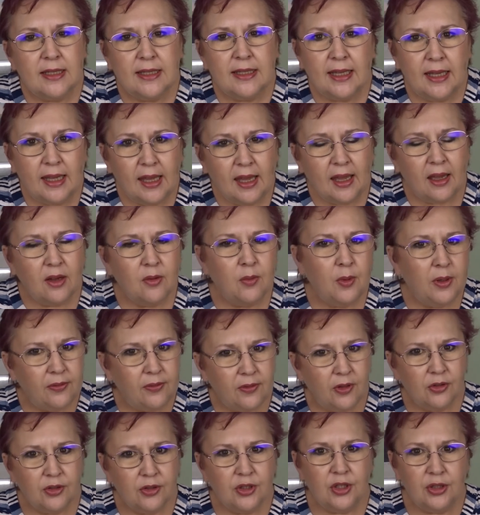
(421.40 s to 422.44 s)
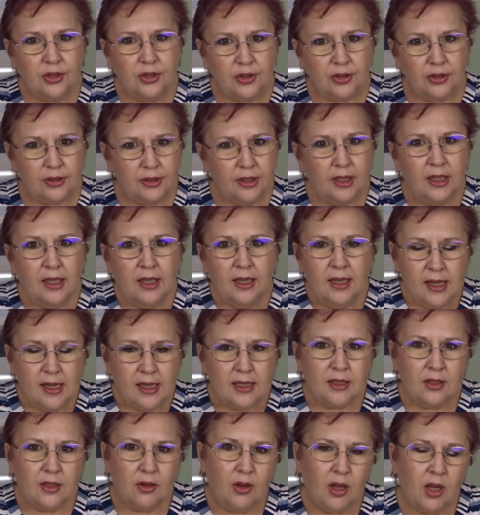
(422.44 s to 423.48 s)
see how we've got on.
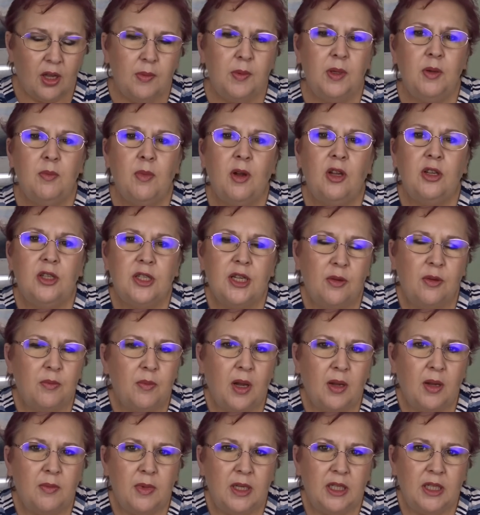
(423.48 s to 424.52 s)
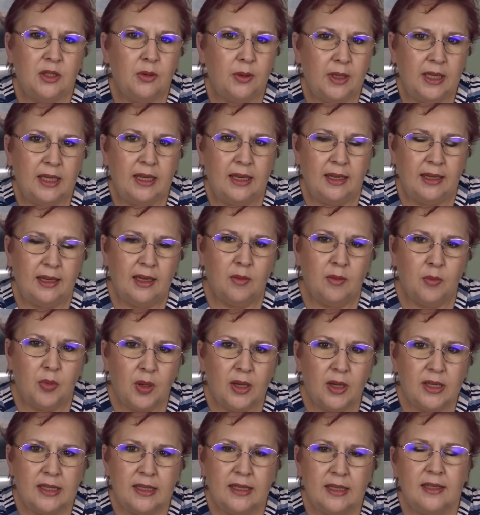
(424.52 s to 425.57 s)
So I hope you don't mind me tweaking it,
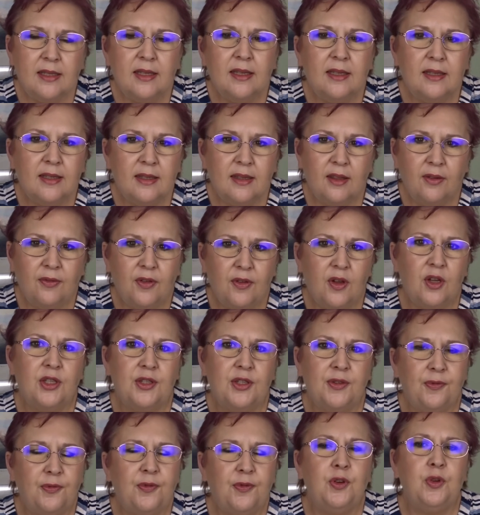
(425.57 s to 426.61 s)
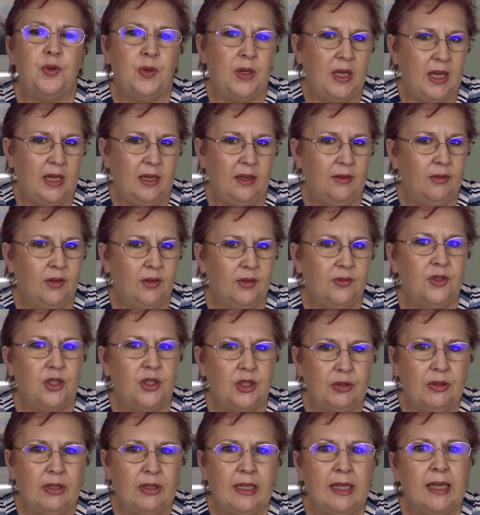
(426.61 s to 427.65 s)
but as this is the first full year of
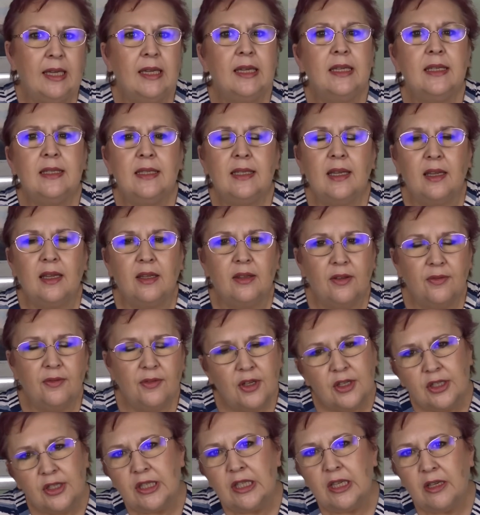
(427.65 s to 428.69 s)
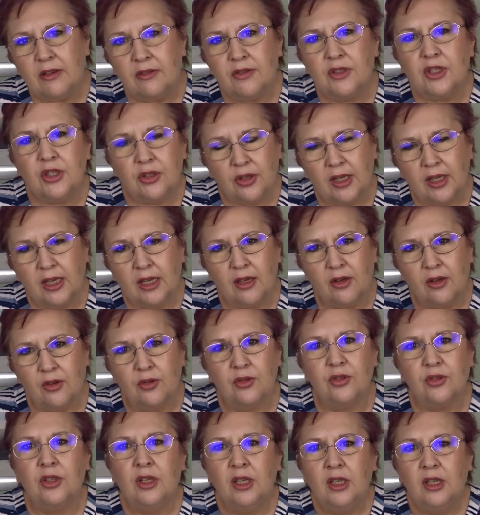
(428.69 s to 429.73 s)
doing it, and the first year of doing it
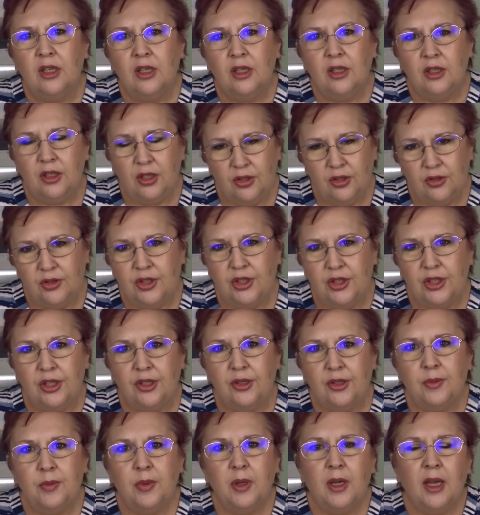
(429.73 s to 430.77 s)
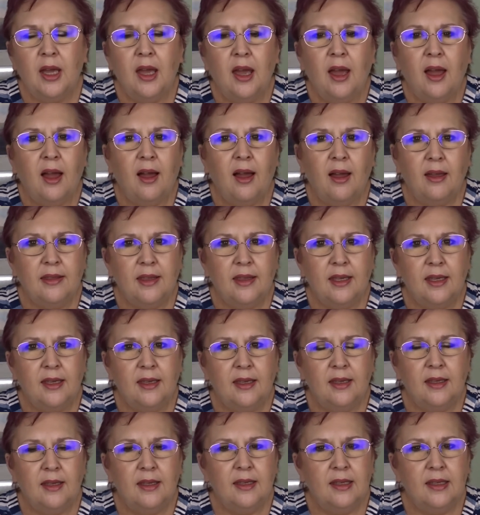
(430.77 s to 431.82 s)
on YouTube, I think